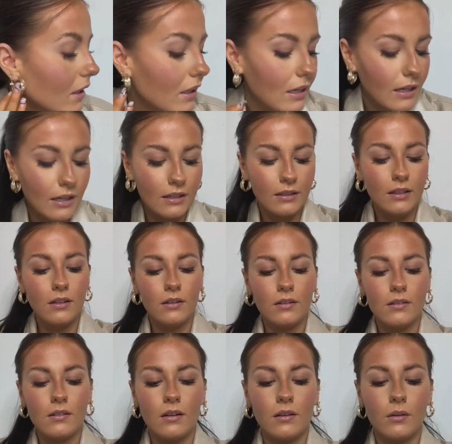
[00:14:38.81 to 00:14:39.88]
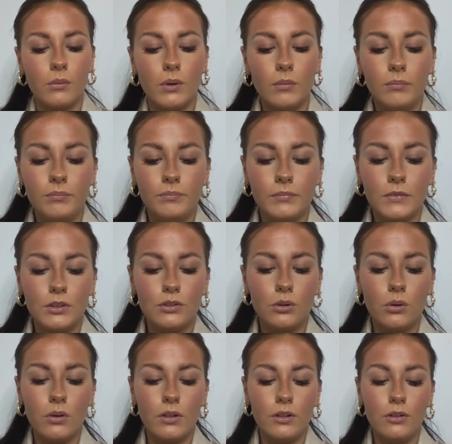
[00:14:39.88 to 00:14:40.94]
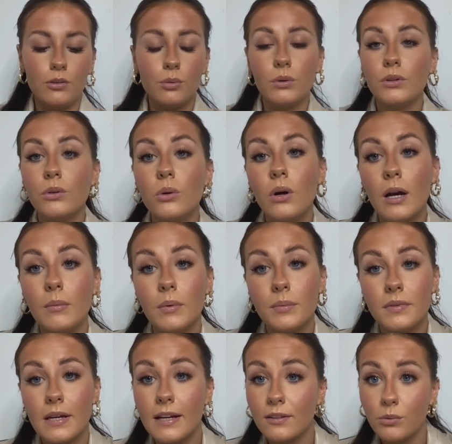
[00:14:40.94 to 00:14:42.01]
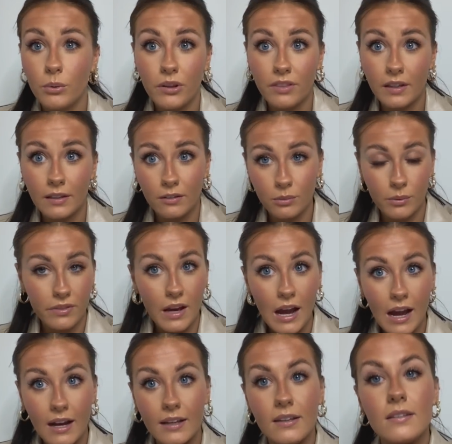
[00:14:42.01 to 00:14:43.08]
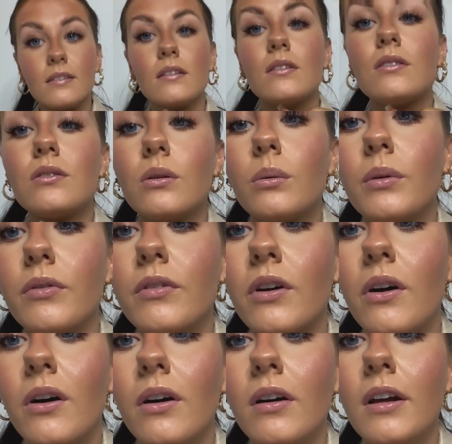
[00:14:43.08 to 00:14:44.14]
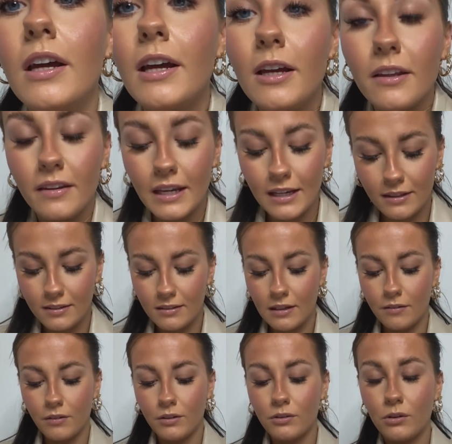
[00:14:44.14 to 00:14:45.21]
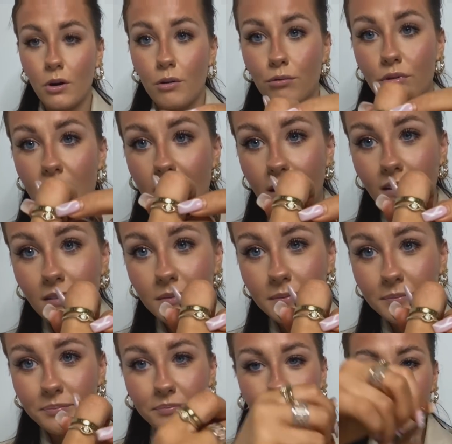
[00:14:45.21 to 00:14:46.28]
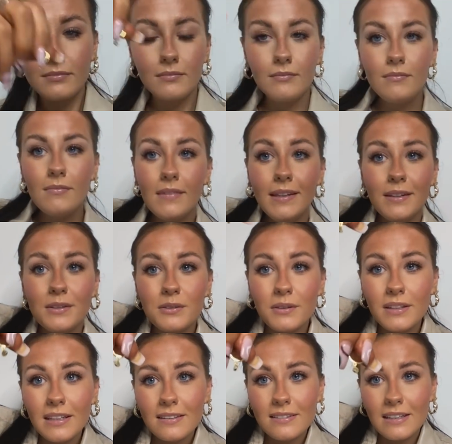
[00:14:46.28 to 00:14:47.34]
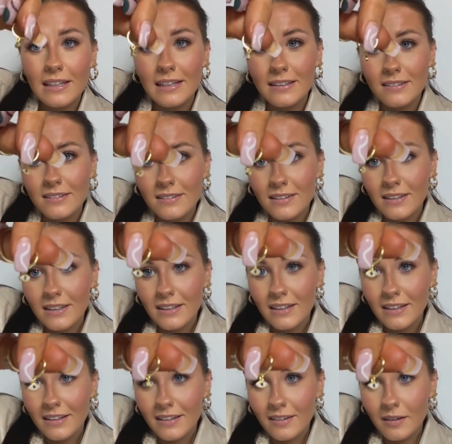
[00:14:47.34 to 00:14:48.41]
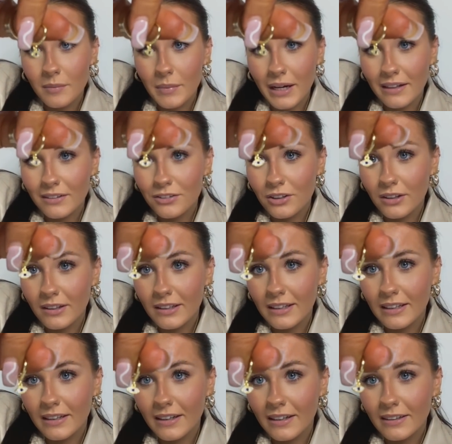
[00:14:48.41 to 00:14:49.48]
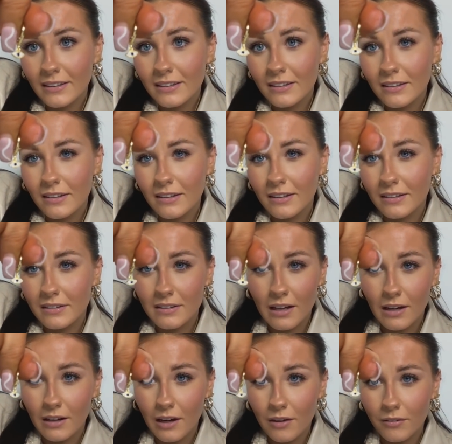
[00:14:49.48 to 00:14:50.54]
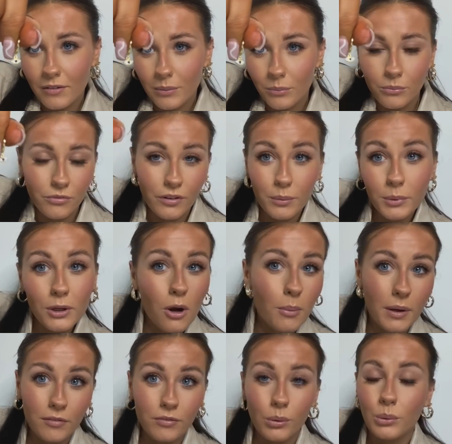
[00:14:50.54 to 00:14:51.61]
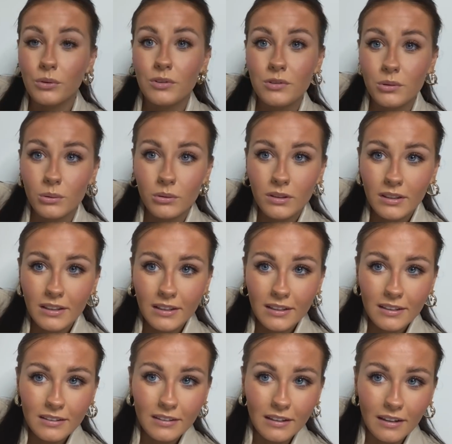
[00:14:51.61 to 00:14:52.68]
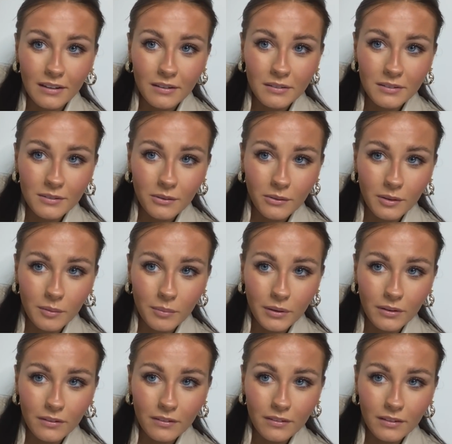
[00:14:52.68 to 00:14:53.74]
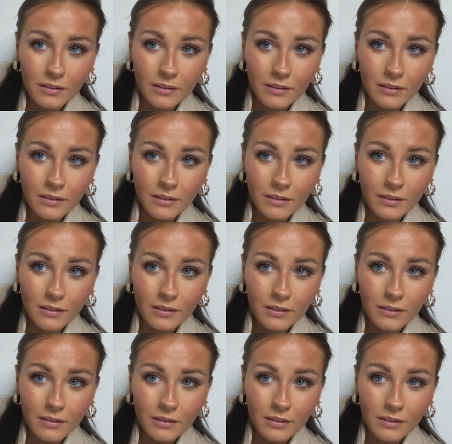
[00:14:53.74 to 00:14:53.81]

and here is the other one so you will know I'm obsessed with things with eyes so we've got this I've also got a ring so this is the matching earring it's I have I'm filming on my phone so yeah sorry about the